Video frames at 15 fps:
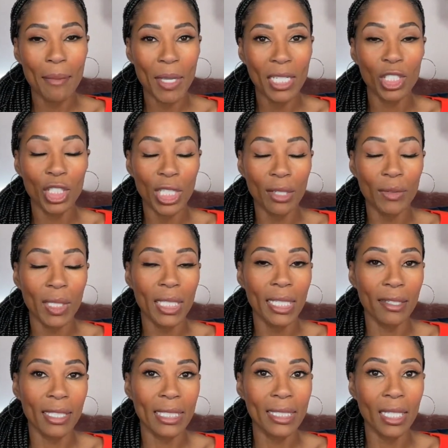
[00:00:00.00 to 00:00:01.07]
because generally
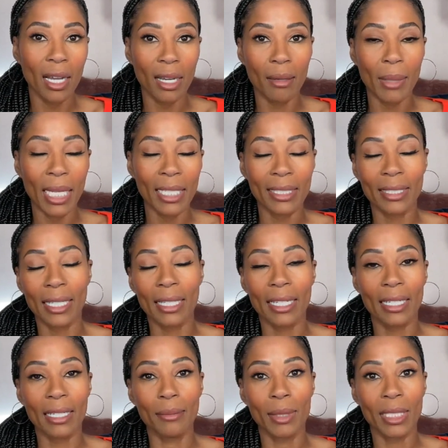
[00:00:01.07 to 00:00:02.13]
there is an automatic stay
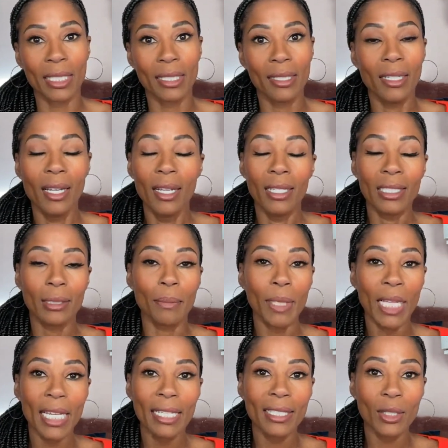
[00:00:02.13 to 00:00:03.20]
that comes in to
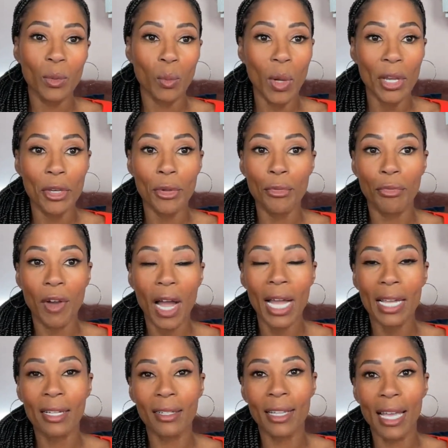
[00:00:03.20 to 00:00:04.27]
place when you
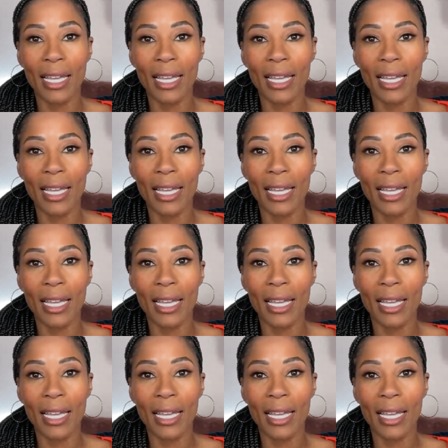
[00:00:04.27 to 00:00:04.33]
file,